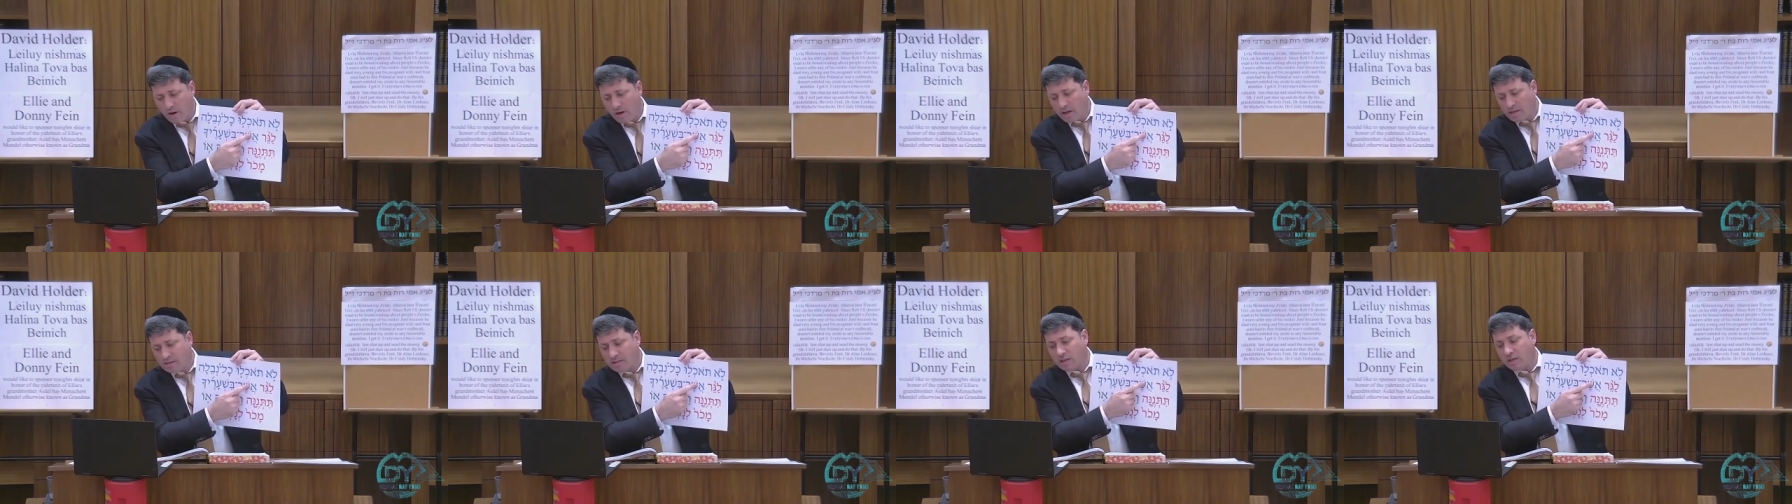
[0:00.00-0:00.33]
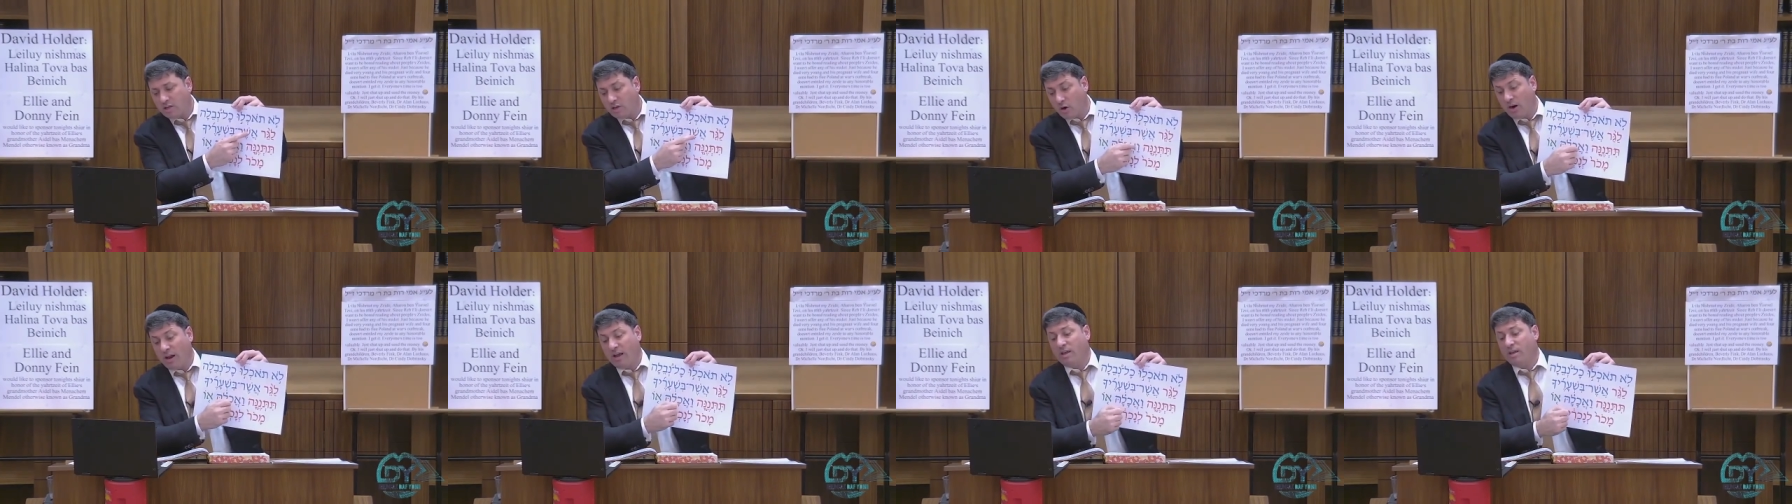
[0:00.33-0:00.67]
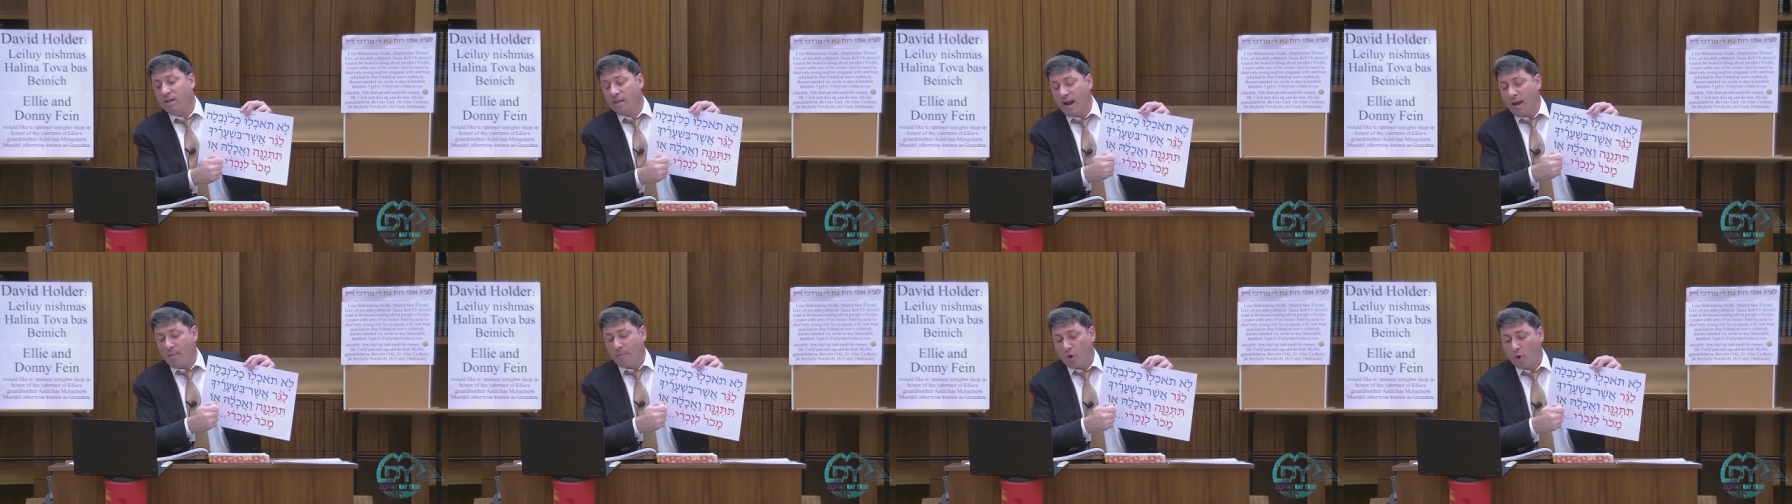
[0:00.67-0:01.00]
and say you don't
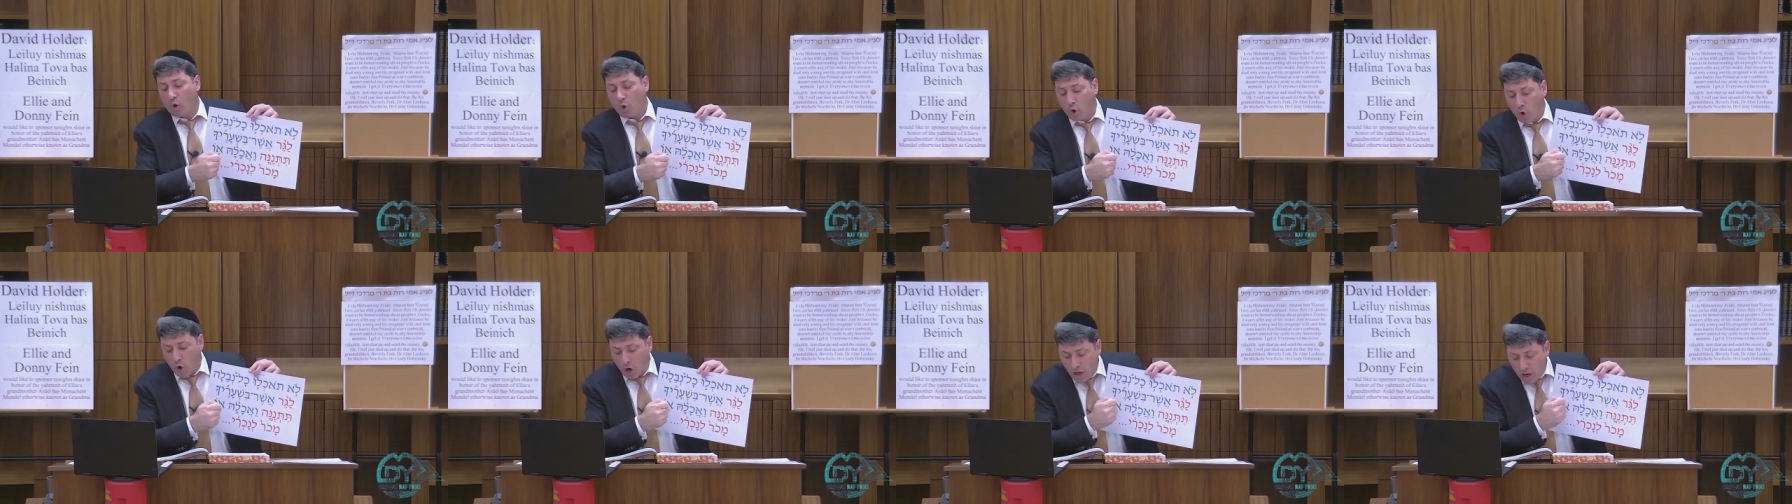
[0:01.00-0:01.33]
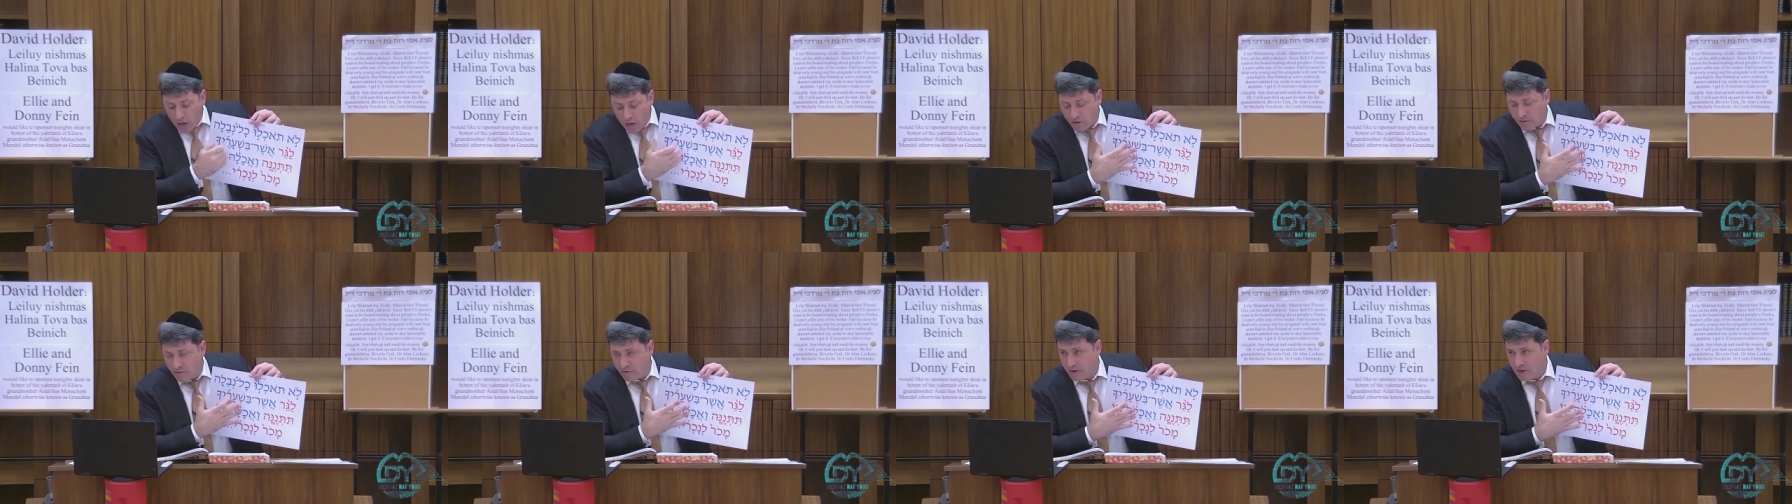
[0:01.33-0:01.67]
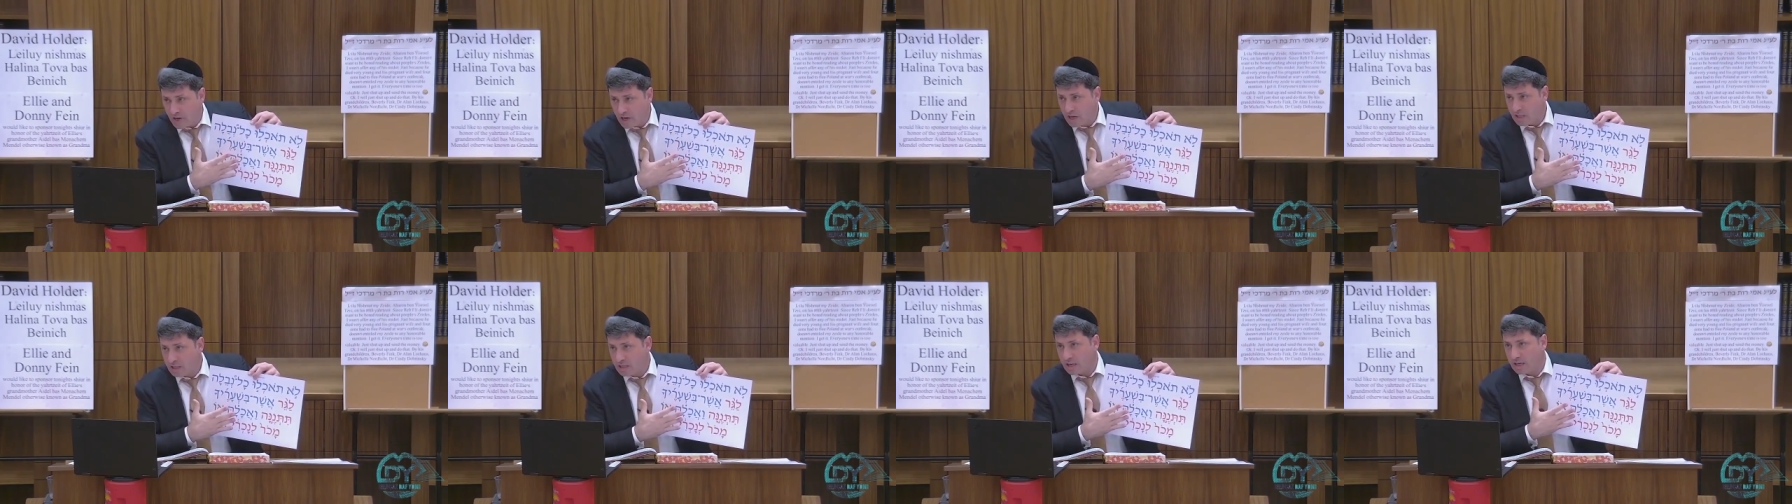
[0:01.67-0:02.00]
you're not mechuyev
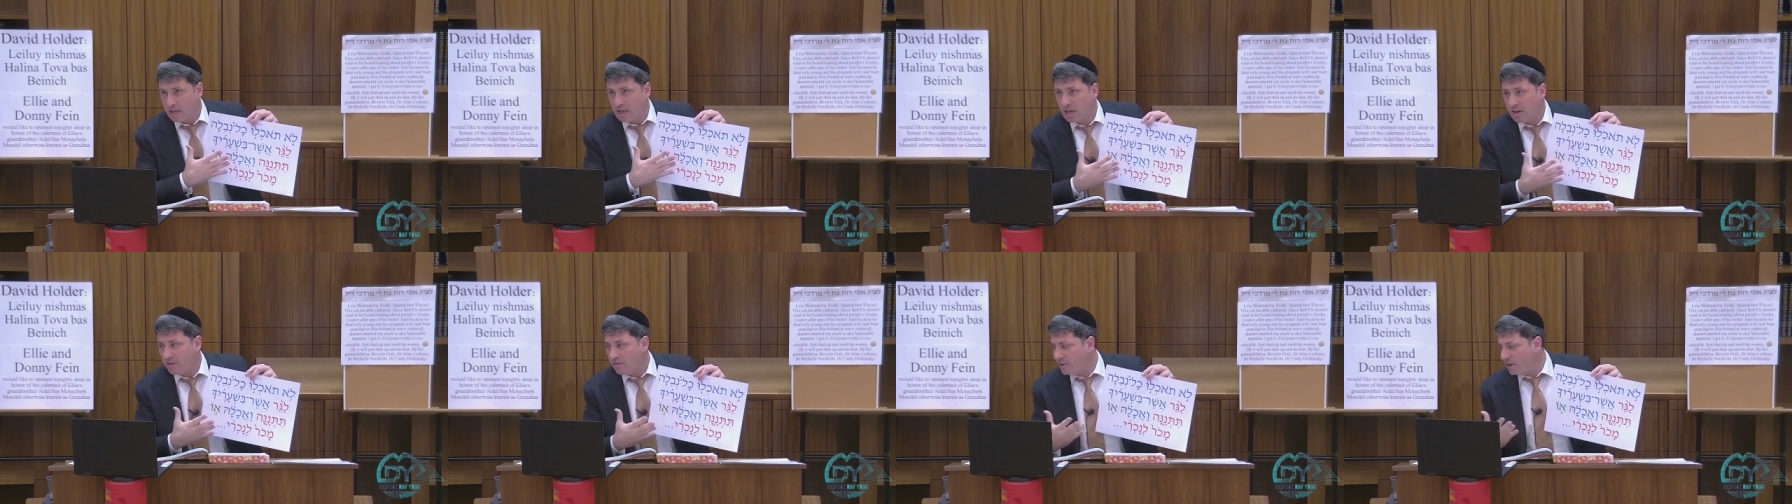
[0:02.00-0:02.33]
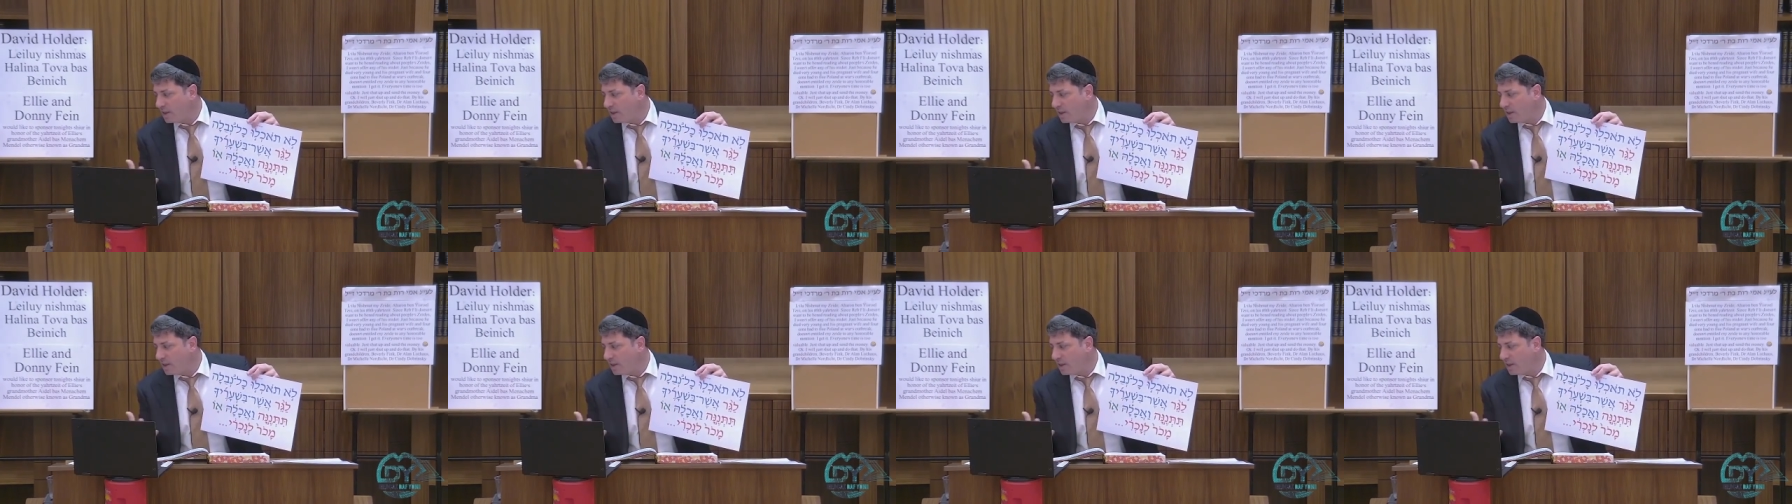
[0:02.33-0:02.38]
to give.